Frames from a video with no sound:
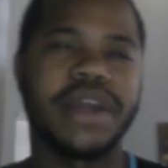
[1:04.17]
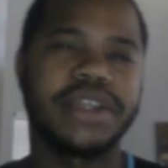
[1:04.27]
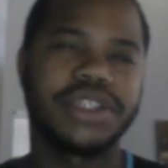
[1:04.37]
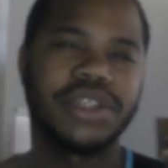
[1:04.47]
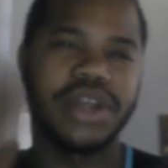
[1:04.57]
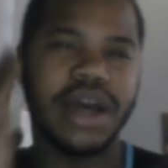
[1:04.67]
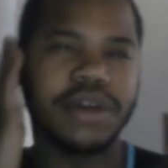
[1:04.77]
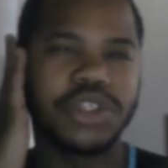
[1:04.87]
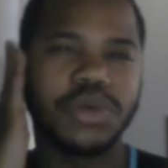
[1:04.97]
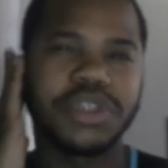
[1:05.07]
that had stood
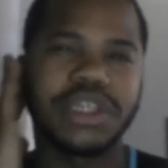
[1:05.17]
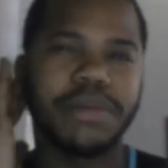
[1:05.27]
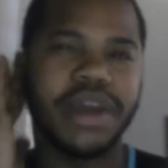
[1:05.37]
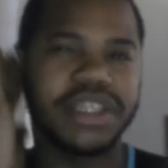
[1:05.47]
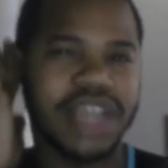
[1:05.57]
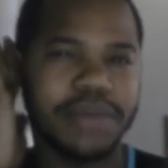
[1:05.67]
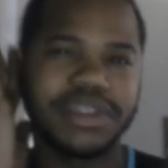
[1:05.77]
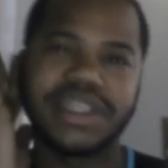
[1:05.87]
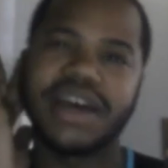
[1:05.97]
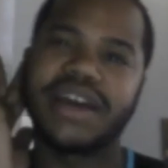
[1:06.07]
out to us and made us have
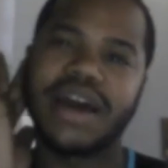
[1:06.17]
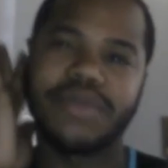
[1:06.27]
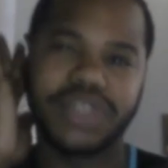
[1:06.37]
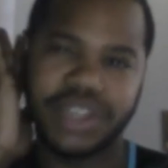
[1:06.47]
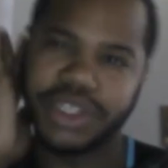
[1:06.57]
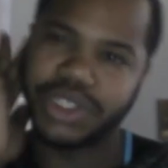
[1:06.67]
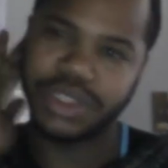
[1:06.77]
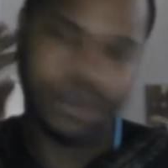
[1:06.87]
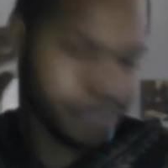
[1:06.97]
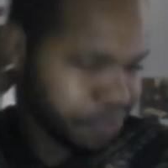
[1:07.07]
a side
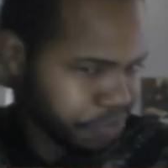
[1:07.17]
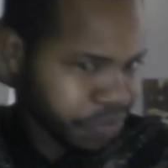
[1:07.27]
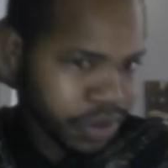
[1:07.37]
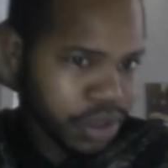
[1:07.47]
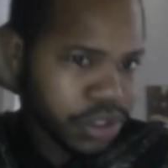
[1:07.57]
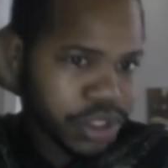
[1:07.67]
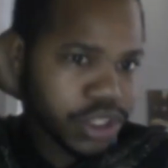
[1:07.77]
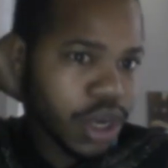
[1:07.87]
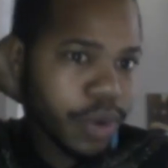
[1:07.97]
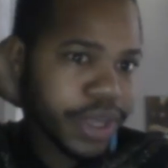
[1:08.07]
conversation
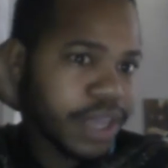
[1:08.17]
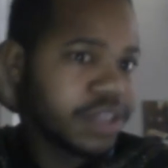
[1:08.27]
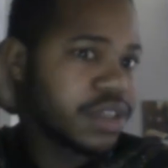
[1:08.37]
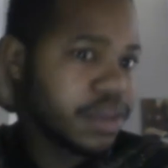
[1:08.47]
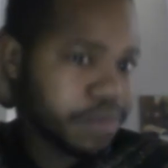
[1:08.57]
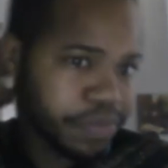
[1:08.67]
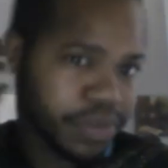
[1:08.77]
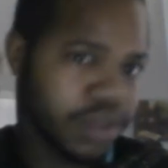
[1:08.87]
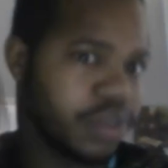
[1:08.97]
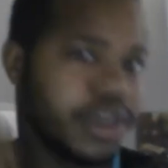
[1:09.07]
just going into
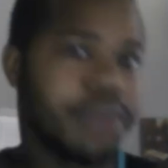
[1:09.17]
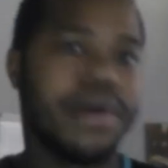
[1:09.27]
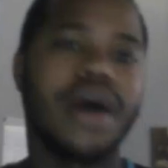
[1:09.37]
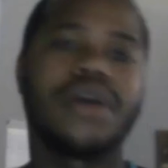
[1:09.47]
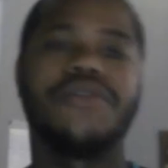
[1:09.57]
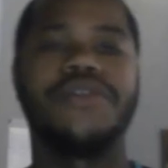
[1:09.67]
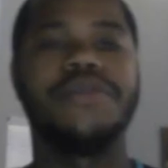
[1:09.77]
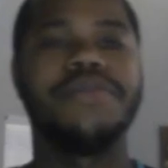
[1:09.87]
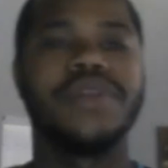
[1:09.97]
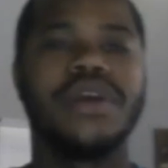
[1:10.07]
the Apocrypha
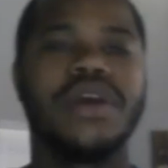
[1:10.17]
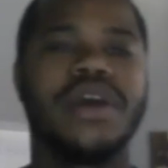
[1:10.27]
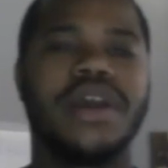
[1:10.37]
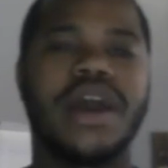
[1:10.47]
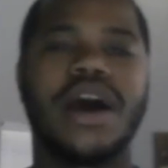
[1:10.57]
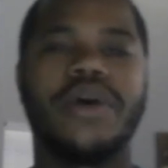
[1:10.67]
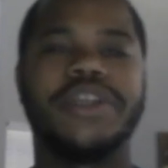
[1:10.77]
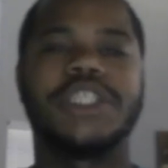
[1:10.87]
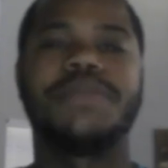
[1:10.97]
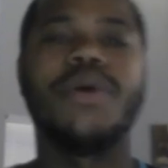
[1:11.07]
and how
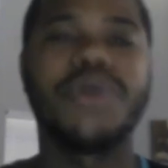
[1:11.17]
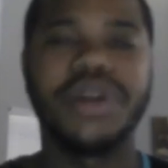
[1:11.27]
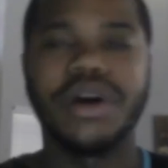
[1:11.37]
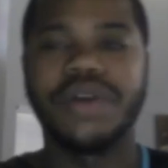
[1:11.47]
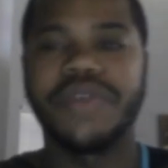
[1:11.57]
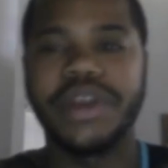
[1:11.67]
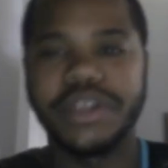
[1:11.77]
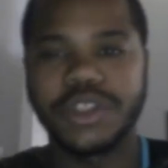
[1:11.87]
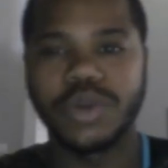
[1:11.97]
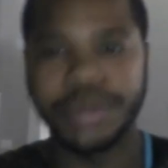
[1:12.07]
it's spoken of in
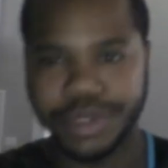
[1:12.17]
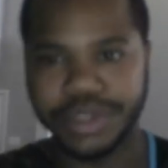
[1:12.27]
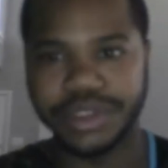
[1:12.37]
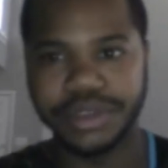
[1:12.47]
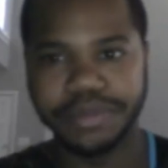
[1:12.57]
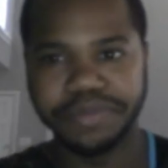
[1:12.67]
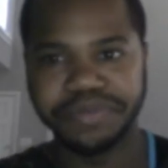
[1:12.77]
the scriptures.